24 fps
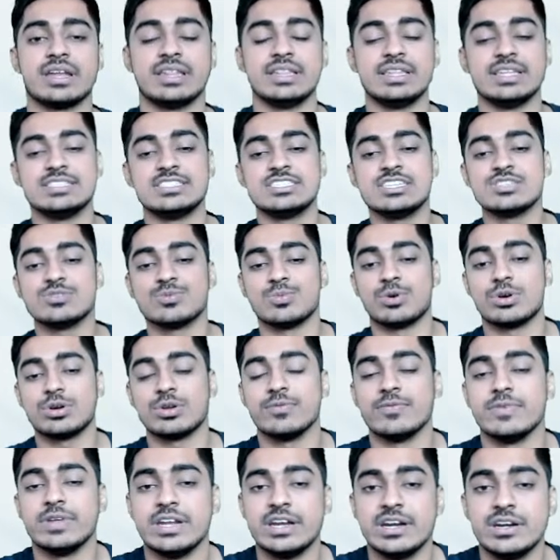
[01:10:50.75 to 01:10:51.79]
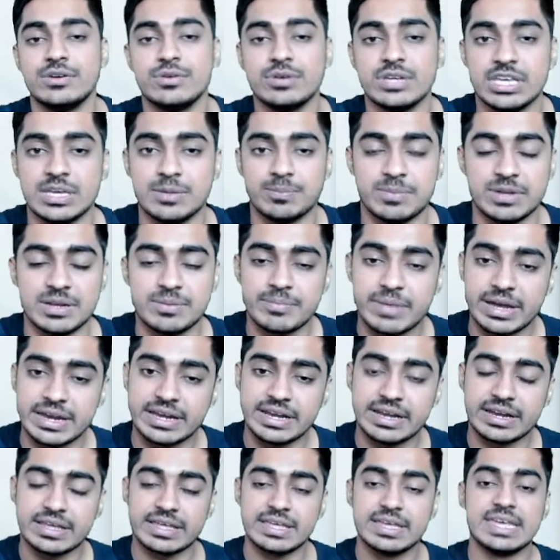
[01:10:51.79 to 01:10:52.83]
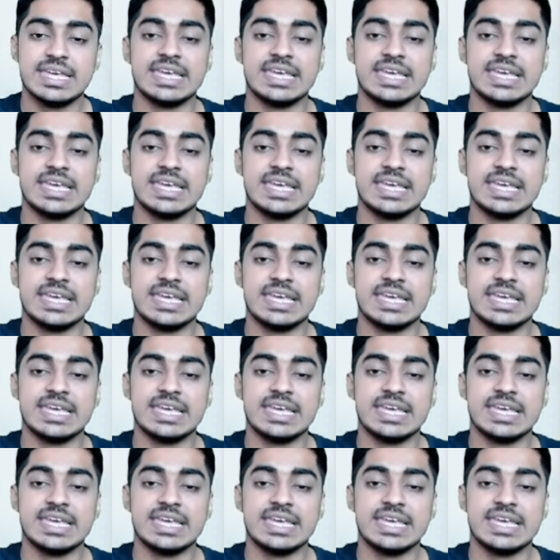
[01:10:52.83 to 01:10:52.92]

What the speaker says: This is what we need to keep in mind.